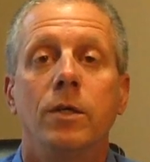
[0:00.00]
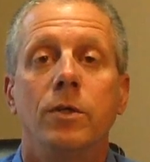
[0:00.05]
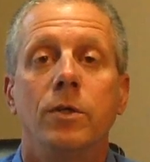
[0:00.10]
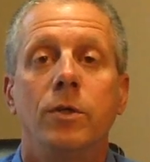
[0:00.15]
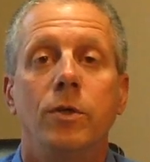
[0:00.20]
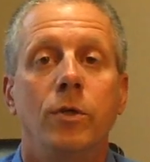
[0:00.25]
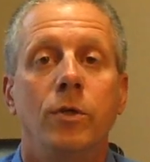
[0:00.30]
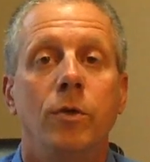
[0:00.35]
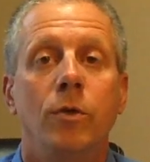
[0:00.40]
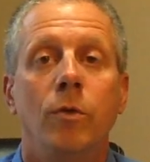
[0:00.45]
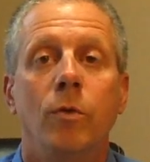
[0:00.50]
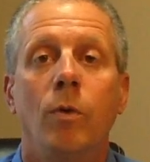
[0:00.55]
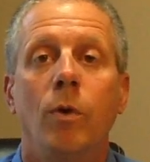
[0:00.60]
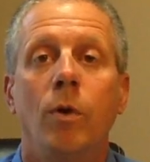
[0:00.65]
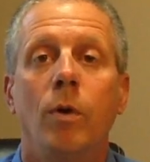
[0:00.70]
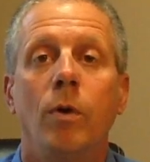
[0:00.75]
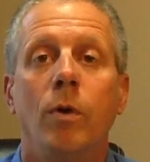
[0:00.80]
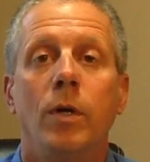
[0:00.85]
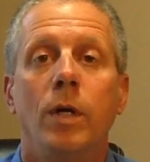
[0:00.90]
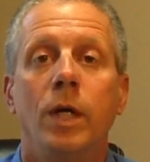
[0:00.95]
to
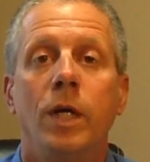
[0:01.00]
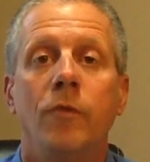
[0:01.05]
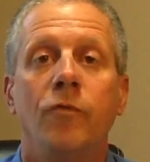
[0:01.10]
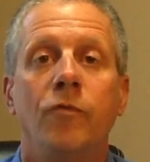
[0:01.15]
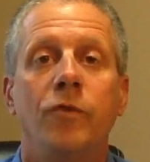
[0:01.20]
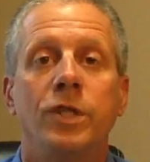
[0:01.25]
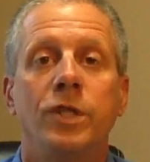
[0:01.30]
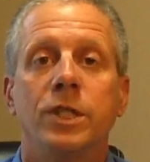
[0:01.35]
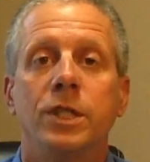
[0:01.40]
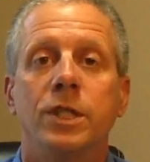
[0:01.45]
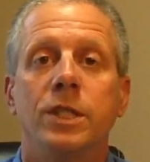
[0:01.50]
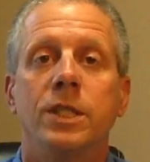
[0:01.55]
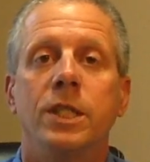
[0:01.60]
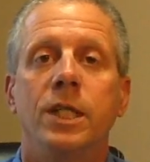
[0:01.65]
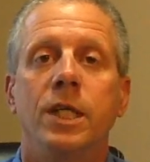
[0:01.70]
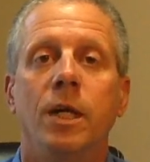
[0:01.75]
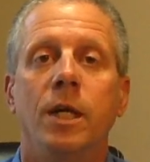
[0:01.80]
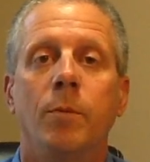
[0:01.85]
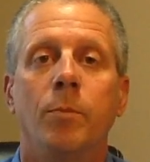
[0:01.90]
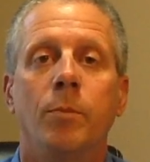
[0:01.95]
efficiency
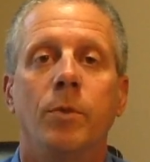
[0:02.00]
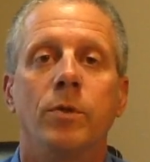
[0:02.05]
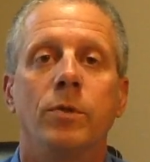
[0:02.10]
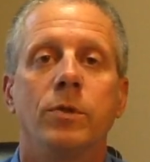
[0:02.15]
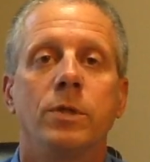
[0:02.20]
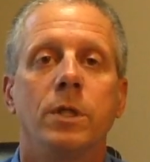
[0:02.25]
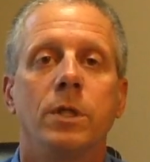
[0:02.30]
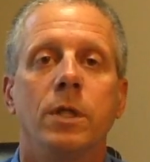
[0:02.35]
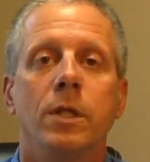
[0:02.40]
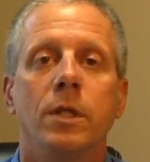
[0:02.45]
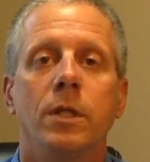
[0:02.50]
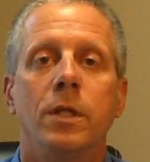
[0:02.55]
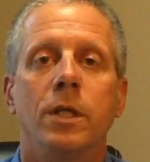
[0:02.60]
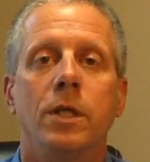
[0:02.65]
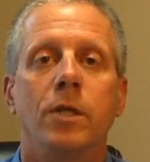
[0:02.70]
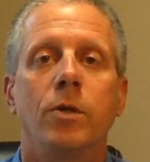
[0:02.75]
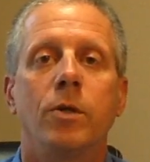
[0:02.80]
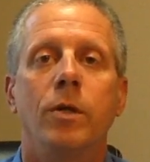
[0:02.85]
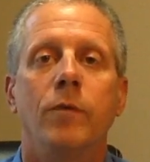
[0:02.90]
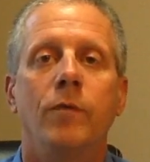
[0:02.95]
numbers
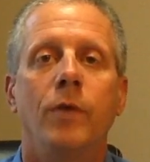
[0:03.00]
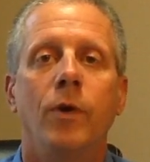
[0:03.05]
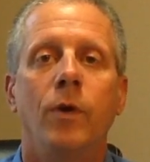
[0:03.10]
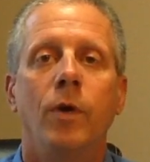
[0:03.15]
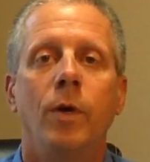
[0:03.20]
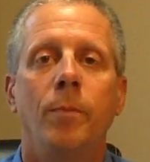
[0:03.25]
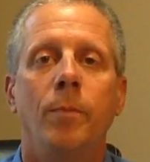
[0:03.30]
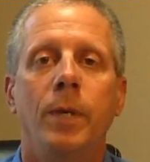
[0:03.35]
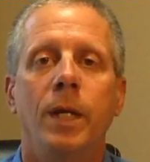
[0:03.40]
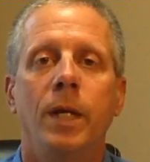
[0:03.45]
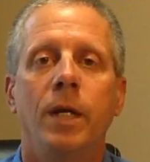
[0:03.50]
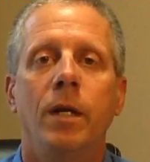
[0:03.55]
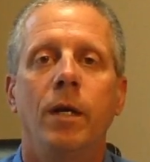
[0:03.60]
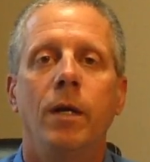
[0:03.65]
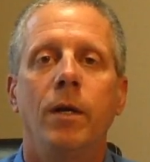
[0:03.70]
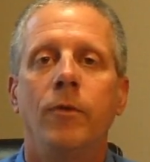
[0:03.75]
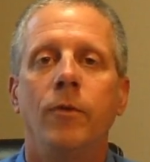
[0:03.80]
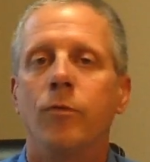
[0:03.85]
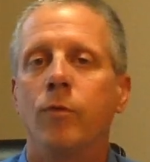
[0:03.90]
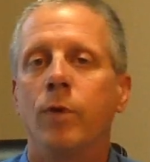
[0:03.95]
that could have only been
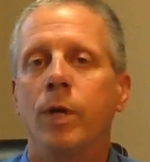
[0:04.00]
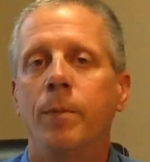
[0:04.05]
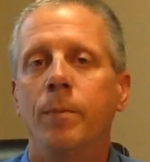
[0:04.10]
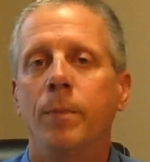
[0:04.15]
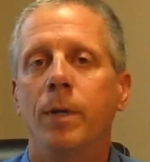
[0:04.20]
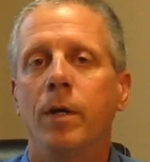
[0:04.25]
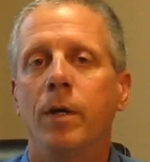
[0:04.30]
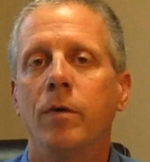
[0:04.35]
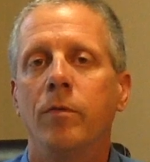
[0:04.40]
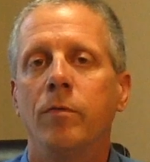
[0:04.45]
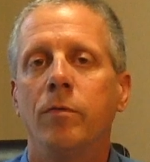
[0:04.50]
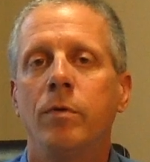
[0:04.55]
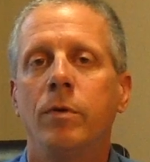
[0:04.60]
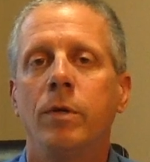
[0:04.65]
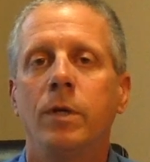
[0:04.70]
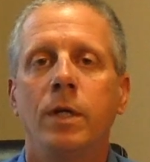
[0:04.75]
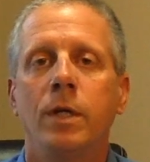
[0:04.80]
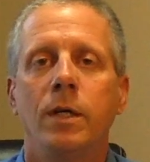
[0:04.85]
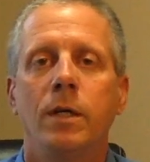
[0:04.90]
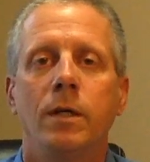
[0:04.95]
dreamed of
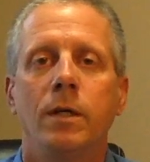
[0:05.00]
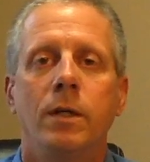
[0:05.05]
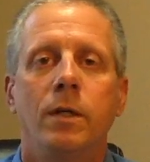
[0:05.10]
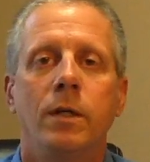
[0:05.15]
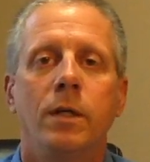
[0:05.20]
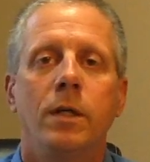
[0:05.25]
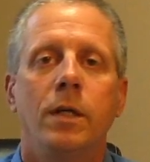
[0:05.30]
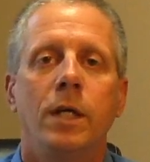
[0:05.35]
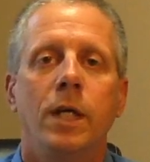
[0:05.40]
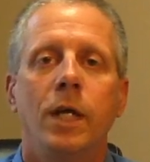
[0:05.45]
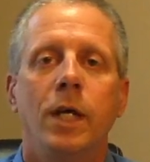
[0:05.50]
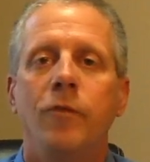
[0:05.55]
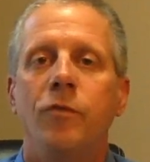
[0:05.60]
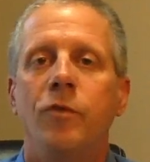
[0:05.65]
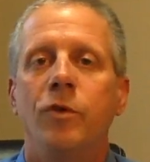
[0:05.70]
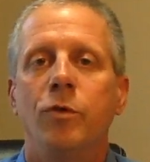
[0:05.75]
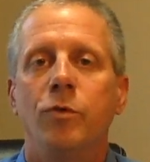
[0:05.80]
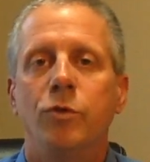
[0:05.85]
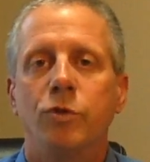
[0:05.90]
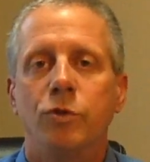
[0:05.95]
a
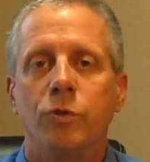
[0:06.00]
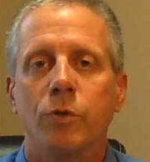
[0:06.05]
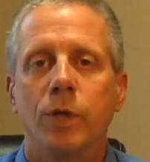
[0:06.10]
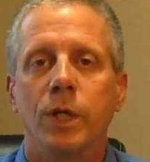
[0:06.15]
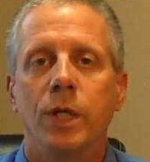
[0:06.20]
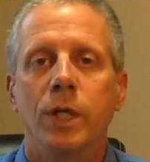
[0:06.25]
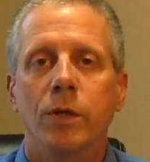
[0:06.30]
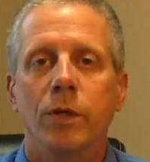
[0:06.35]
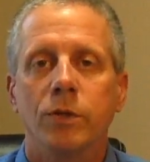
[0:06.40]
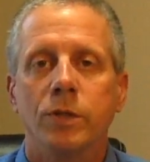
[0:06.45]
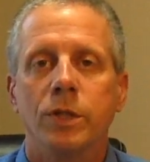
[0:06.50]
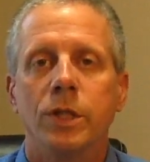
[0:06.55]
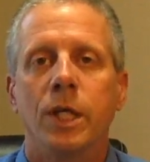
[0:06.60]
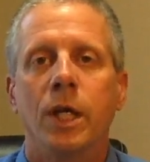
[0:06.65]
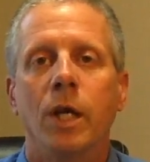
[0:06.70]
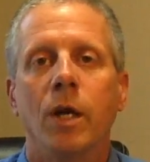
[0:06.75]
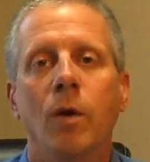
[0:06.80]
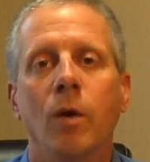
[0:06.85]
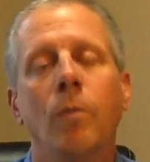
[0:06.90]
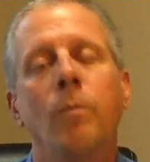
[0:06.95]
few short years
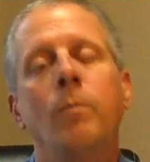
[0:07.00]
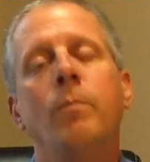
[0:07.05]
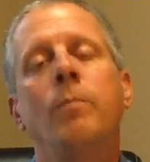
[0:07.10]
ago.